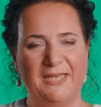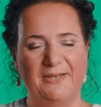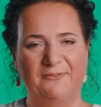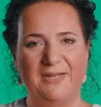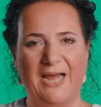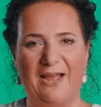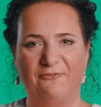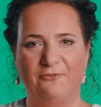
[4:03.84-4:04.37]
have
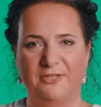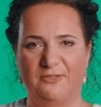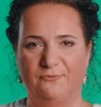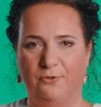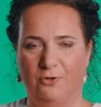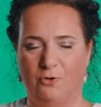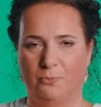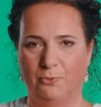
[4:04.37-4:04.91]
diverse
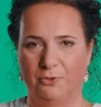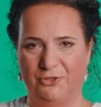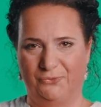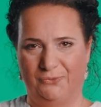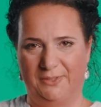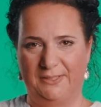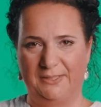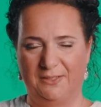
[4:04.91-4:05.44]
work
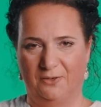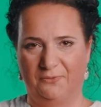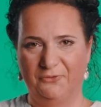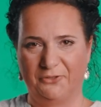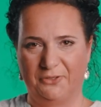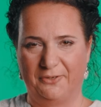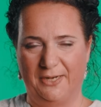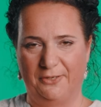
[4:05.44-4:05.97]
opportunities
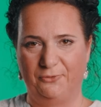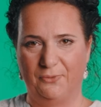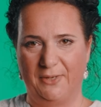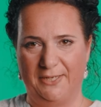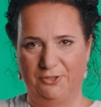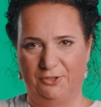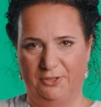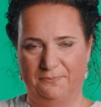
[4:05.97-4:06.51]
after
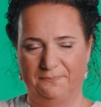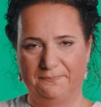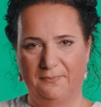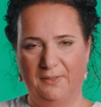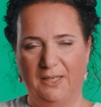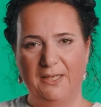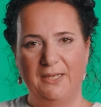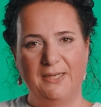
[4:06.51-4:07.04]
graduation.
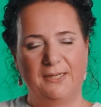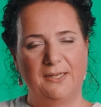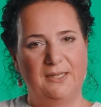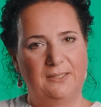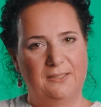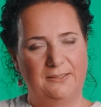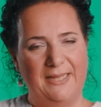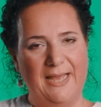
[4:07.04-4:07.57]

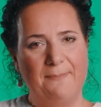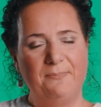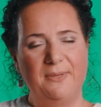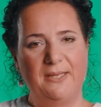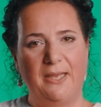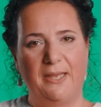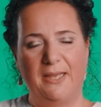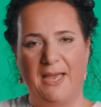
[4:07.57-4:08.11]
The
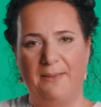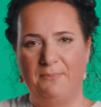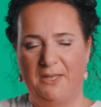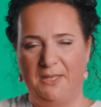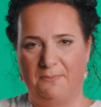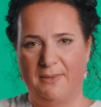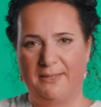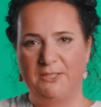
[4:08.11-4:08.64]
MBA MA
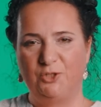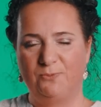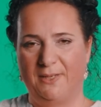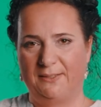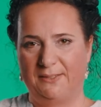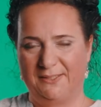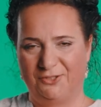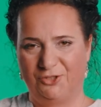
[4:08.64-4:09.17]
in
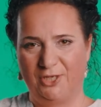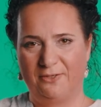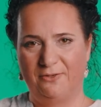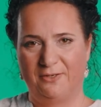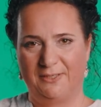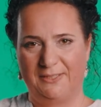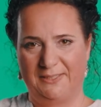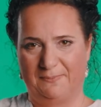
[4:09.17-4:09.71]
Management is a
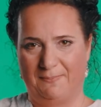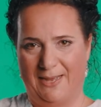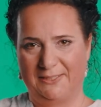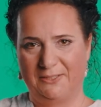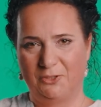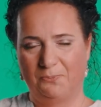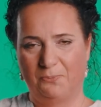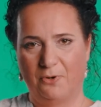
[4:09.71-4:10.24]
generalist
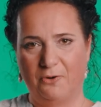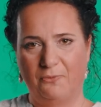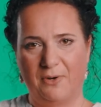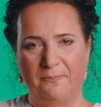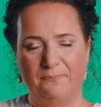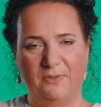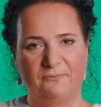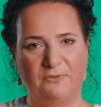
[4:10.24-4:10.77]
master
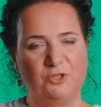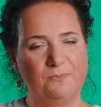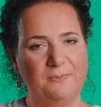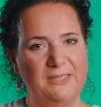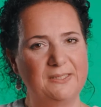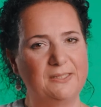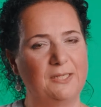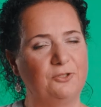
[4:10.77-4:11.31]
program, which
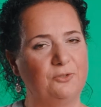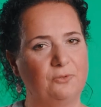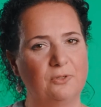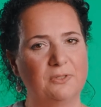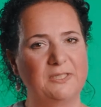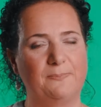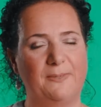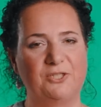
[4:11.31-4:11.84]
means that you
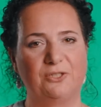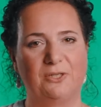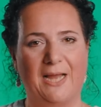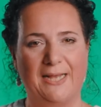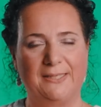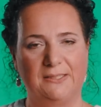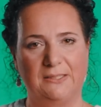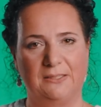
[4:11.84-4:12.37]
don't
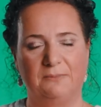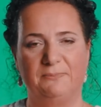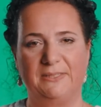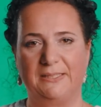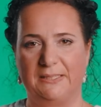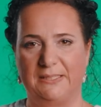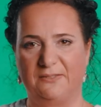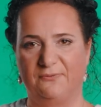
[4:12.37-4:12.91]
specialize in a
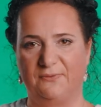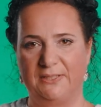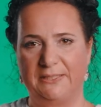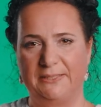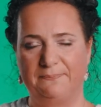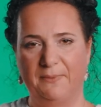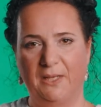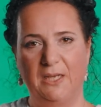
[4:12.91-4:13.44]
business
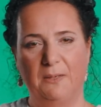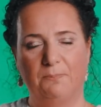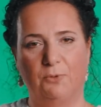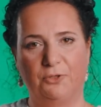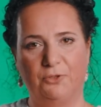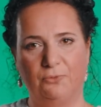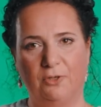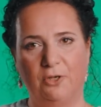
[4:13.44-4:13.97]
field,
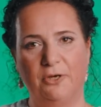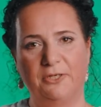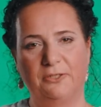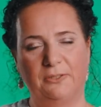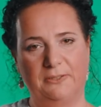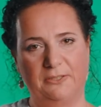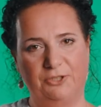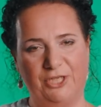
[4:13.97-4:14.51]
but you learn
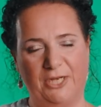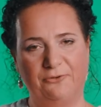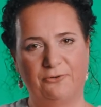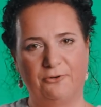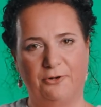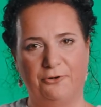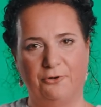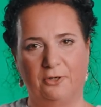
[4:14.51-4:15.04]

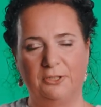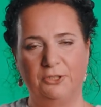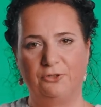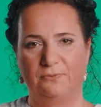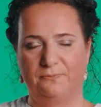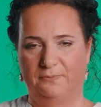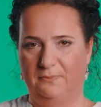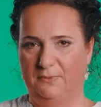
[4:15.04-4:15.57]
general
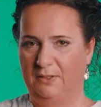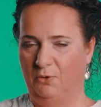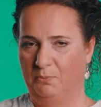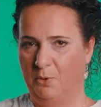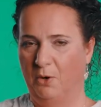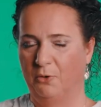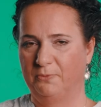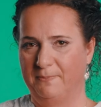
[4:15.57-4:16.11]
knowledge
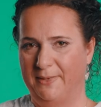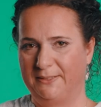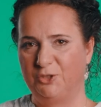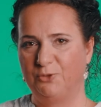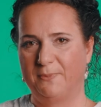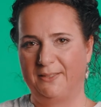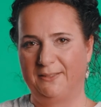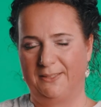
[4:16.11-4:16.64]
about
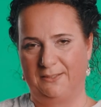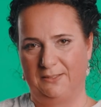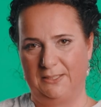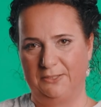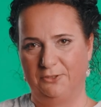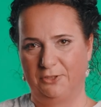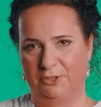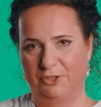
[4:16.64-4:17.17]
management and
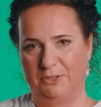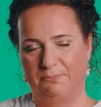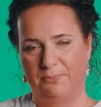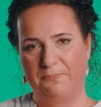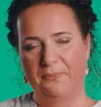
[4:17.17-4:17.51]
leadership.